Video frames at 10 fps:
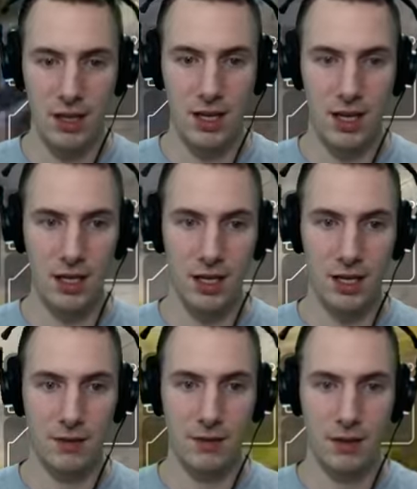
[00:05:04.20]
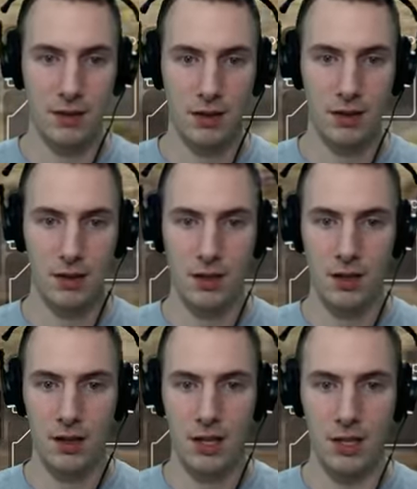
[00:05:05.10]
any
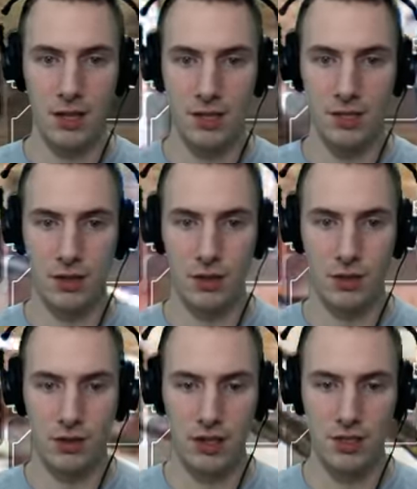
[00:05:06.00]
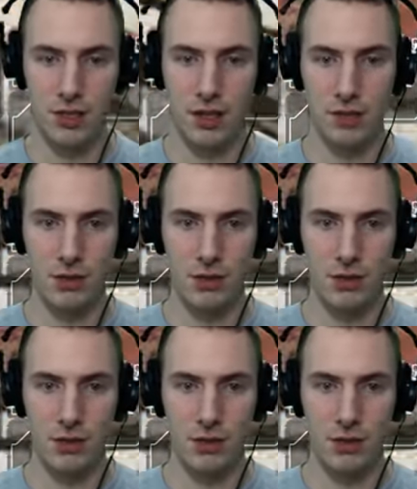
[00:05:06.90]
of this. So let's see.